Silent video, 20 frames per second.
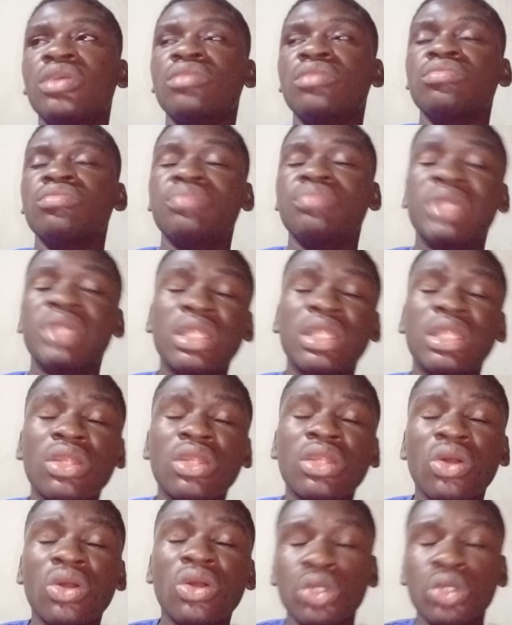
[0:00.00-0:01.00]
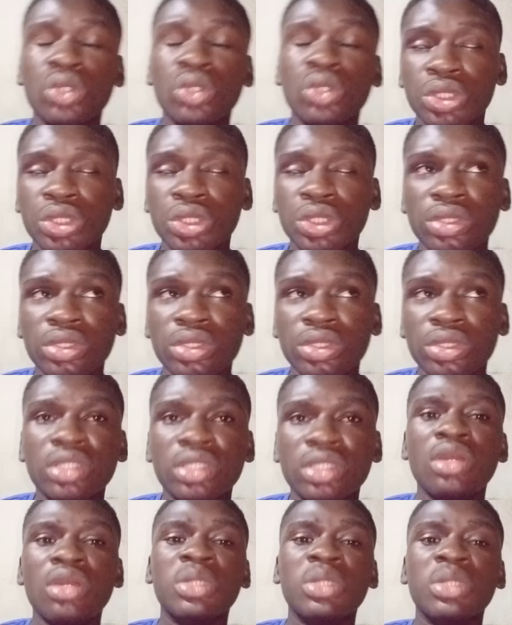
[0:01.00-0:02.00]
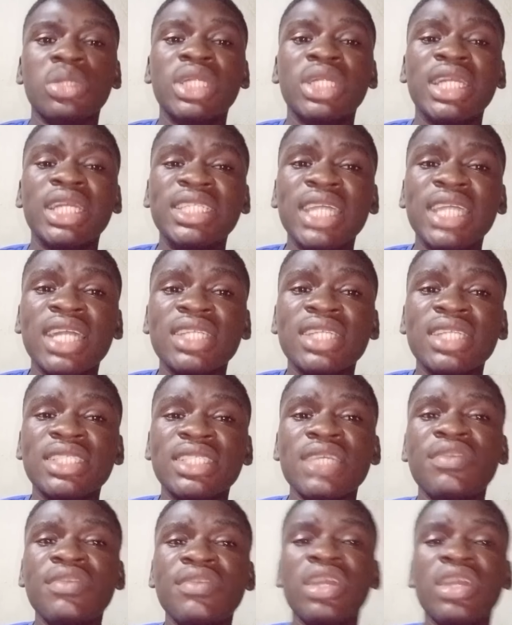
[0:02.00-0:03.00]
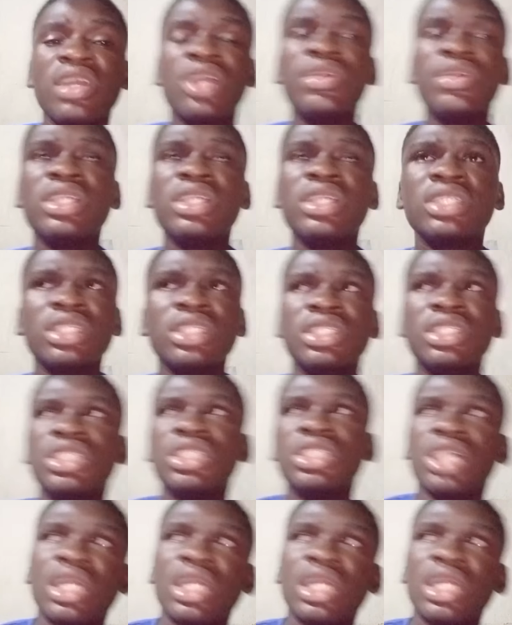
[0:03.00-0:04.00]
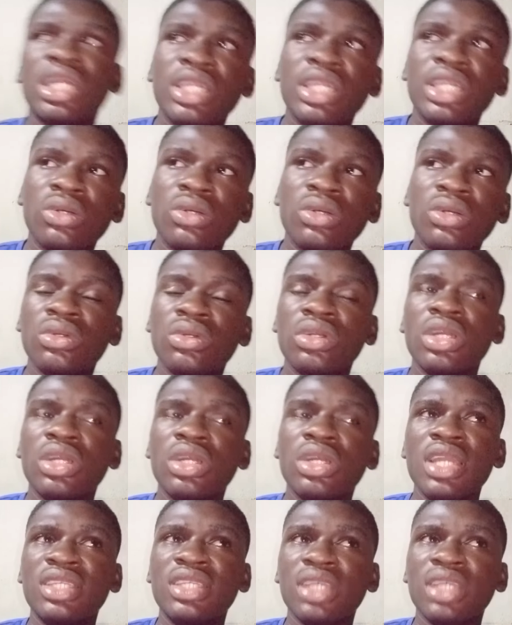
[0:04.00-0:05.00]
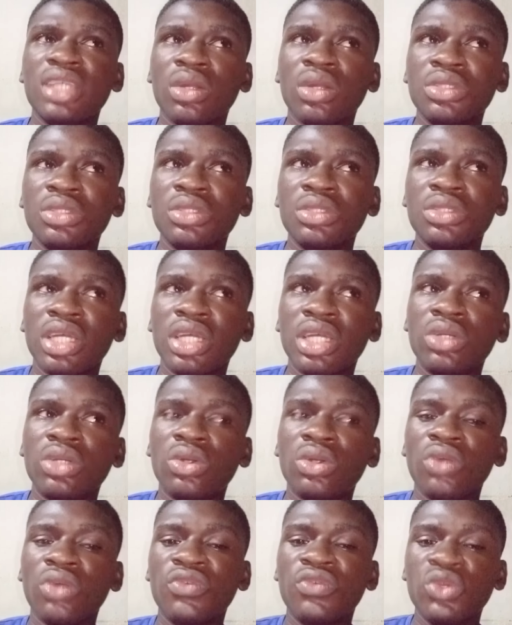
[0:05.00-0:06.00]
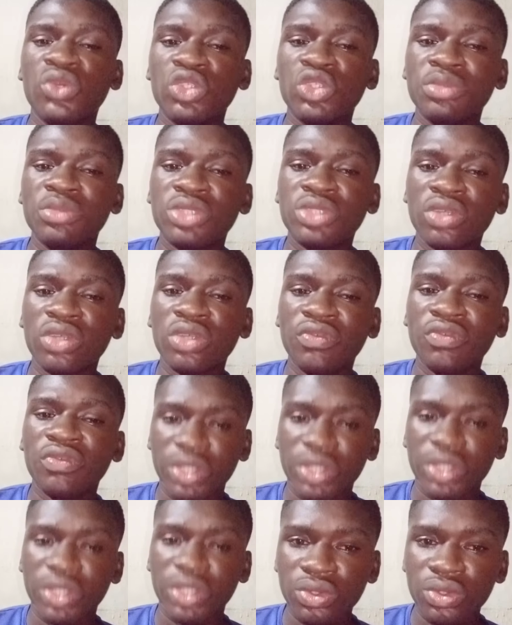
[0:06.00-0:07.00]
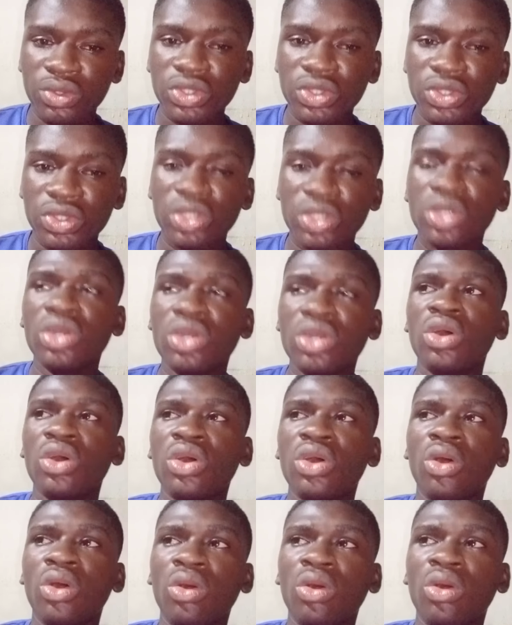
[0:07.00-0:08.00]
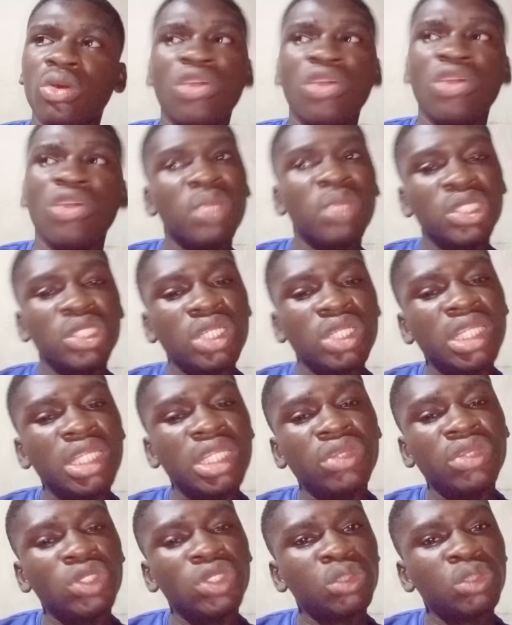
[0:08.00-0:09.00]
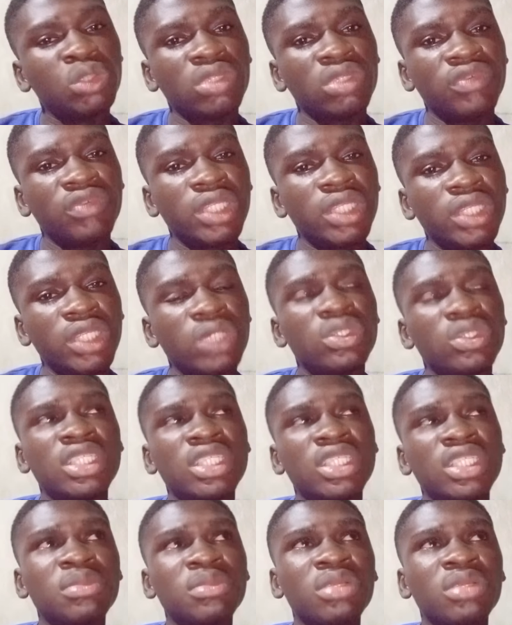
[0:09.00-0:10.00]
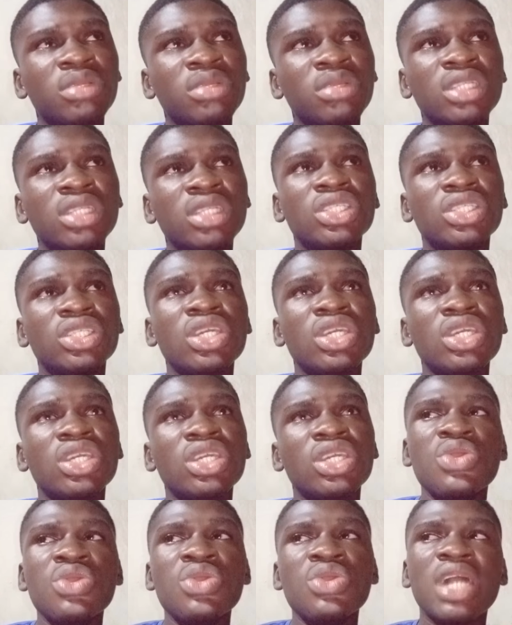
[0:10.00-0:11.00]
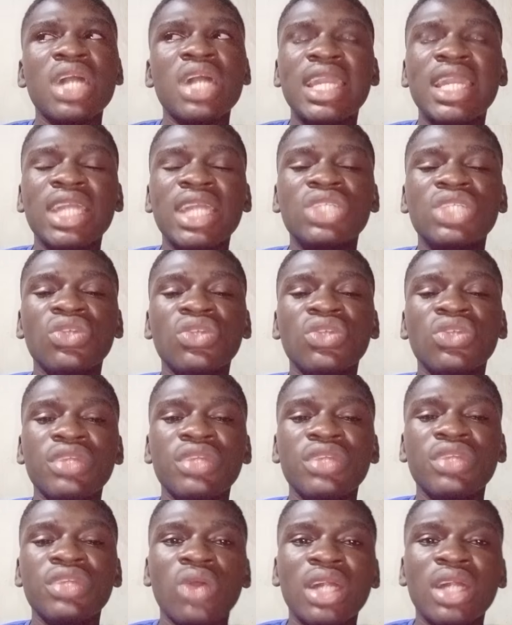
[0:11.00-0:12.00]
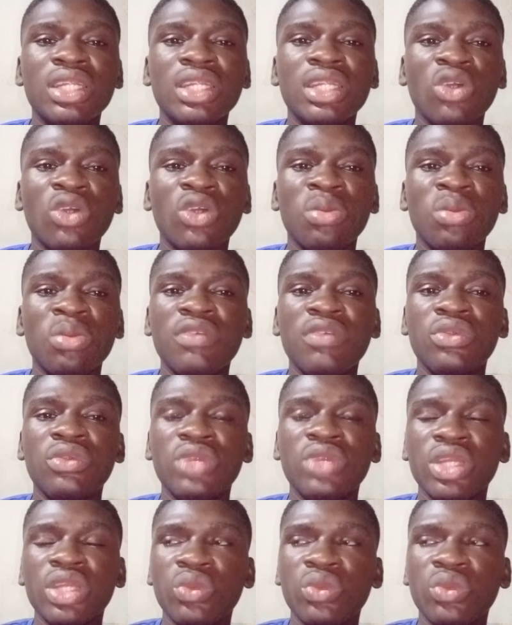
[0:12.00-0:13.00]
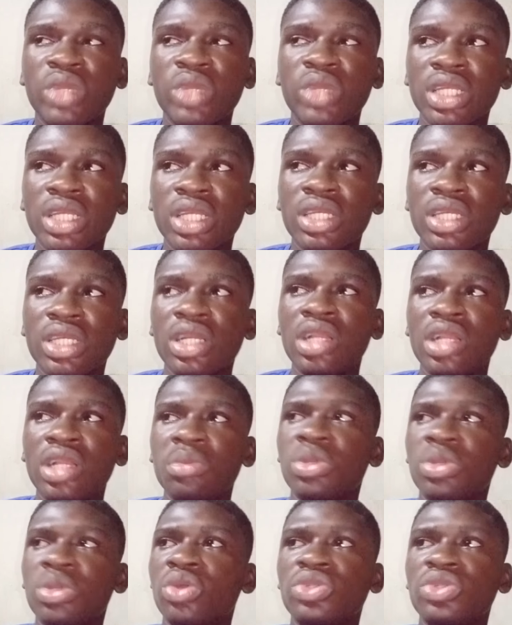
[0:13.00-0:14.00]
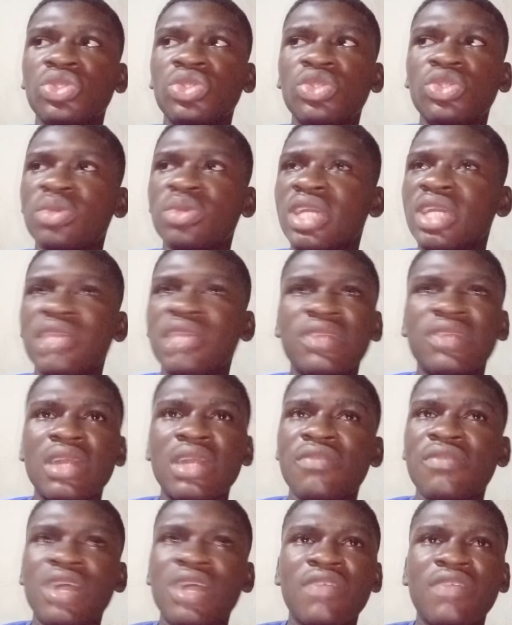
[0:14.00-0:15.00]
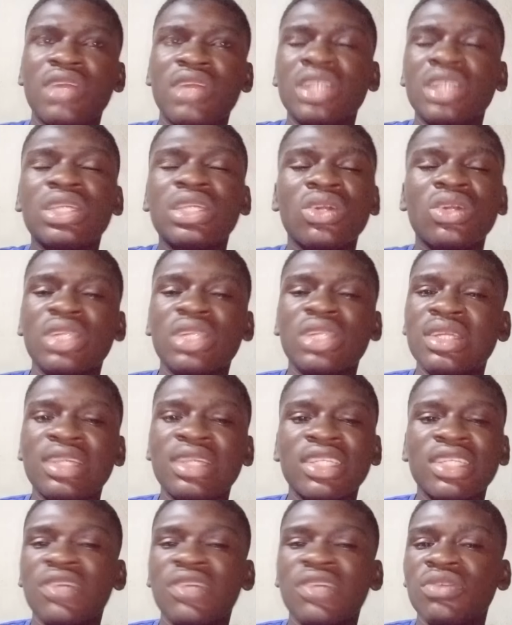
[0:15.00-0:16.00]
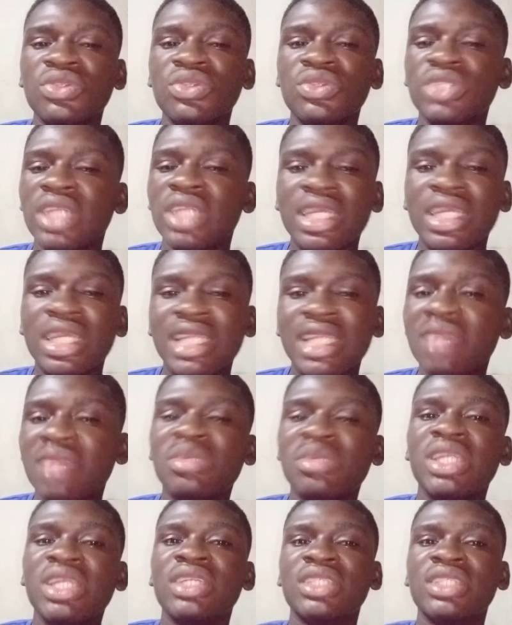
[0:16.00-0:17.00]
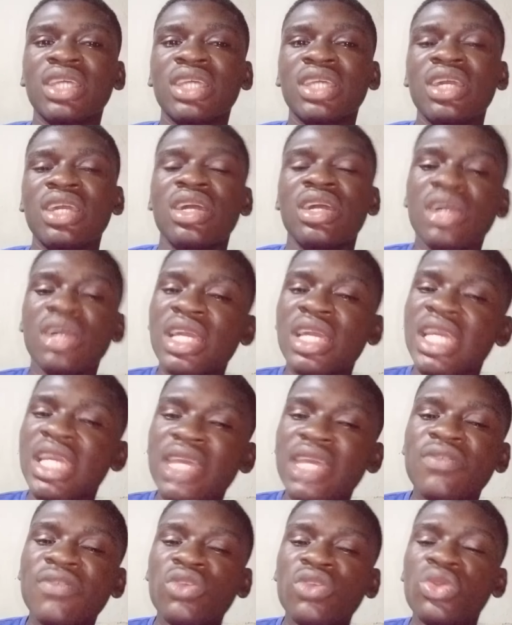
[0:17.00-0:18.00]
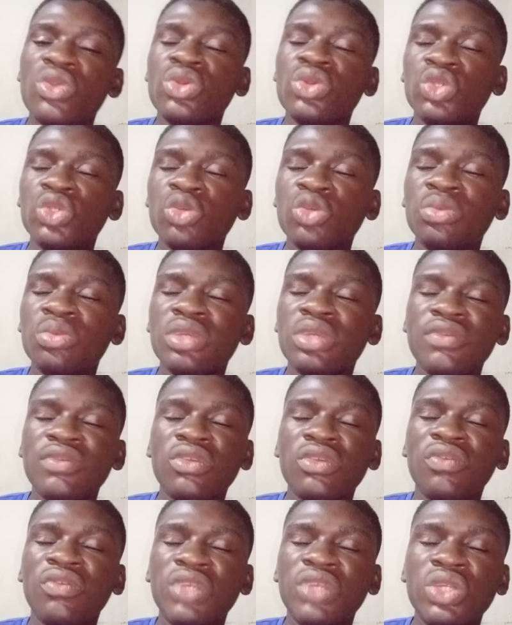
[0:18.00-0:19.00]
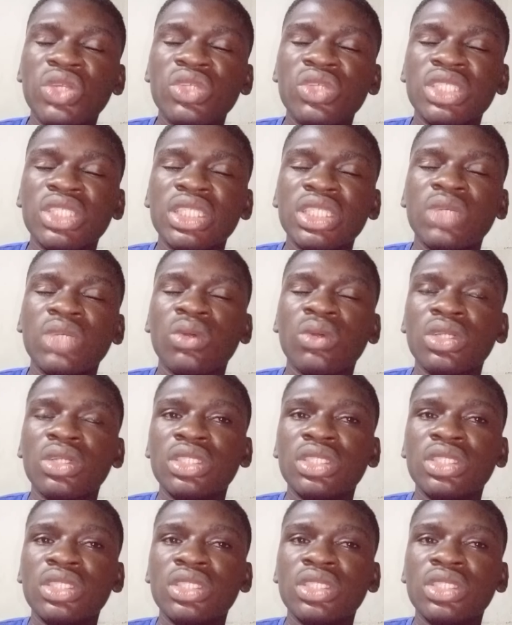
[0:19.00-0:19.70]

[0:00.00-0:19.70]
be it long or short. But the idea is if you can create a channel, a second channel of YouTube short videos or majorly YouTube short videos, it simply means you can get your video at the top level really quickly because YouTube can give you like 5,000 or 10,000 views in like 10 minutes. If your video is in the what